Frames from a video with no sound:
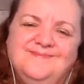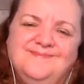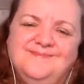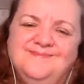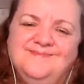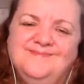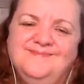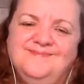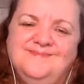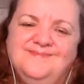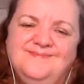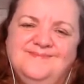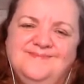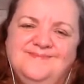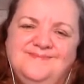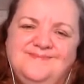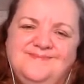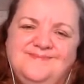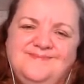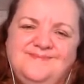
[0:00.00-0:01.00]

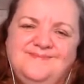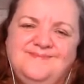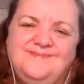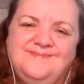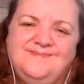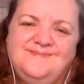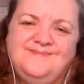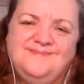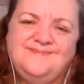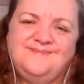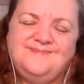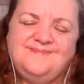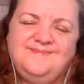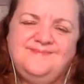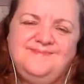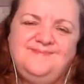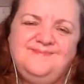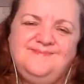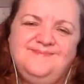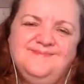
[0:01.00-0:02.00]

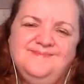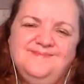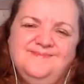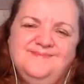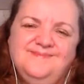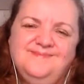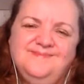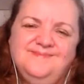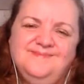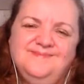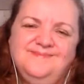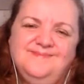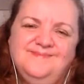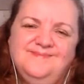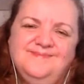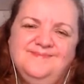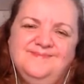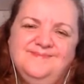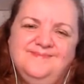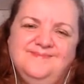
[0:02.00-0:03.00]

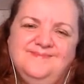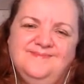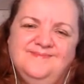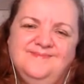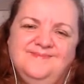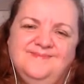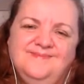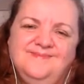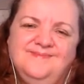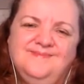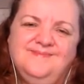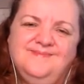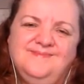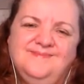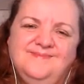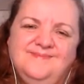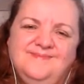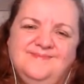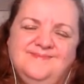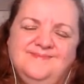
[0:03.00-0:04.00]

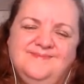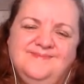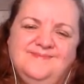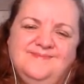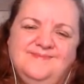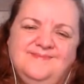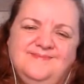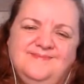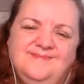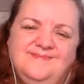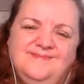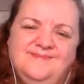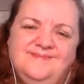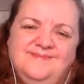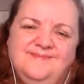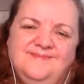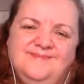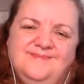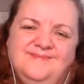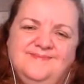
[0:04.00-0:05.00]

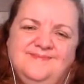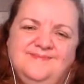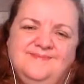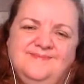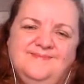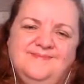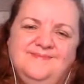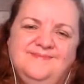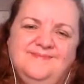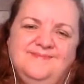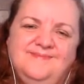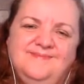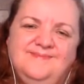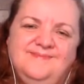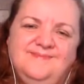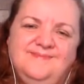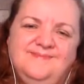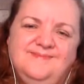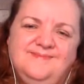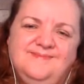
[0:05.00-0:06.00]

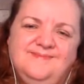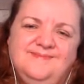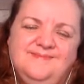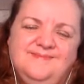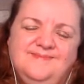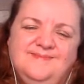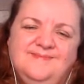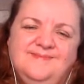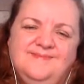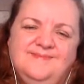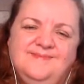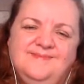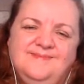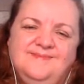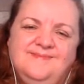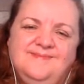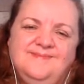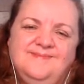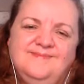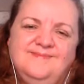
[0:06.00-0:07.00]

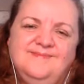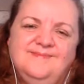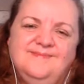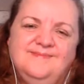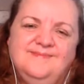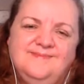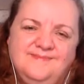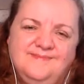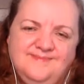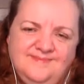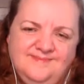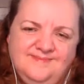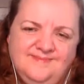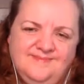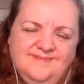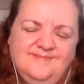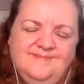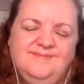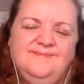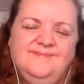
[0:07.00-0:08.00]
(not speaking)